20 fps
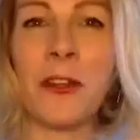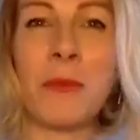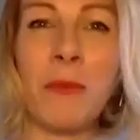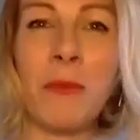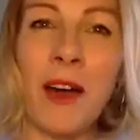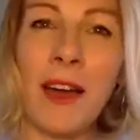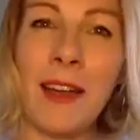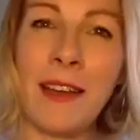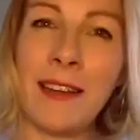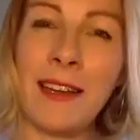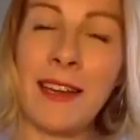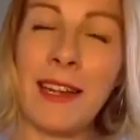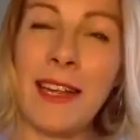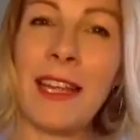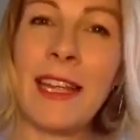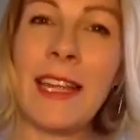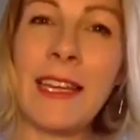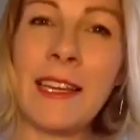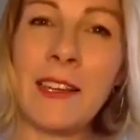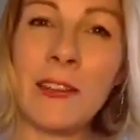might
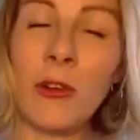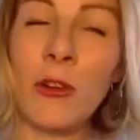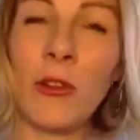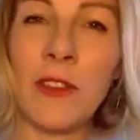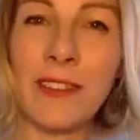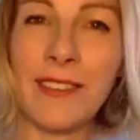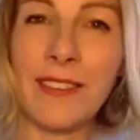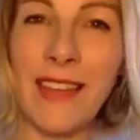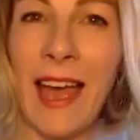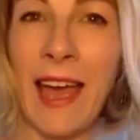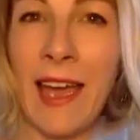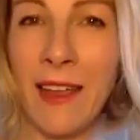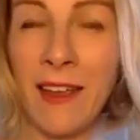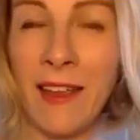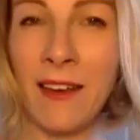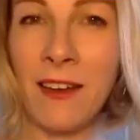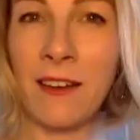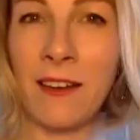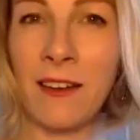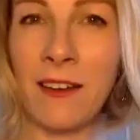heal all this
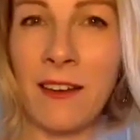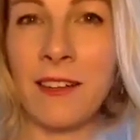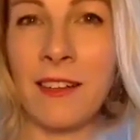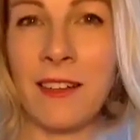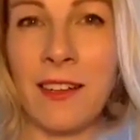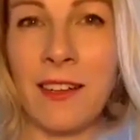anger,